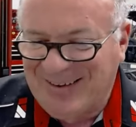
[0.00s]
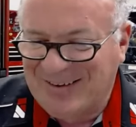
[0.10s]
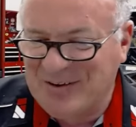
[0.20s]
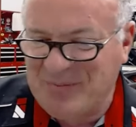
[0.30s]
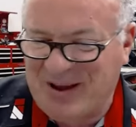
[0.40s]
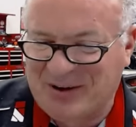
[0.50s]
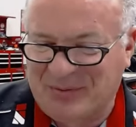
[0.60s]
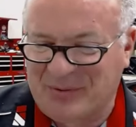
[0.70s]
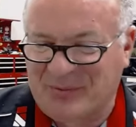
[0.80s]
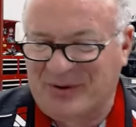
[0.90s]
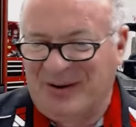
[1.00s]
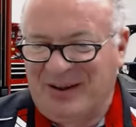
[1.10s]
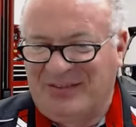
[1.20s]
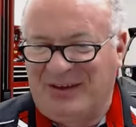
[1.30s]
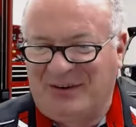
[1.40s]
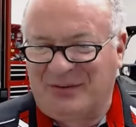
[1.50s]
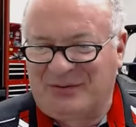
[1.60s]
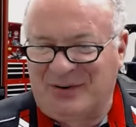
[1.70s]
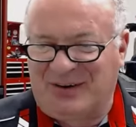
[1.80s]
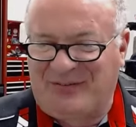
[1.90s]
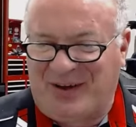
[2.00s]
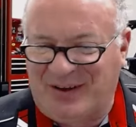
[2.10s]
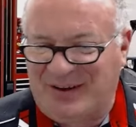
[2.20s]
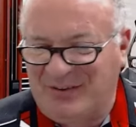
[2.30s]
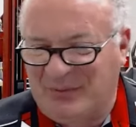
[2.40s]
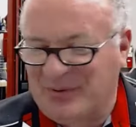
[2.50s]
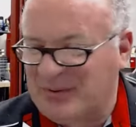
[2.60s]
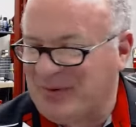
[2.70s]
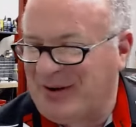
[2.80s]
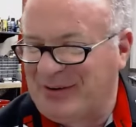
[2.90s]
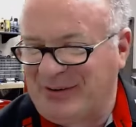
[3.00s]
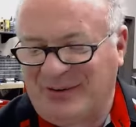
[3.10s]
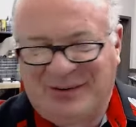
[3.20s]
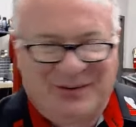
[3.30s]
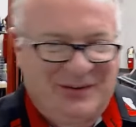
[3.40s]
were. That old trick, vodka in the water bottle.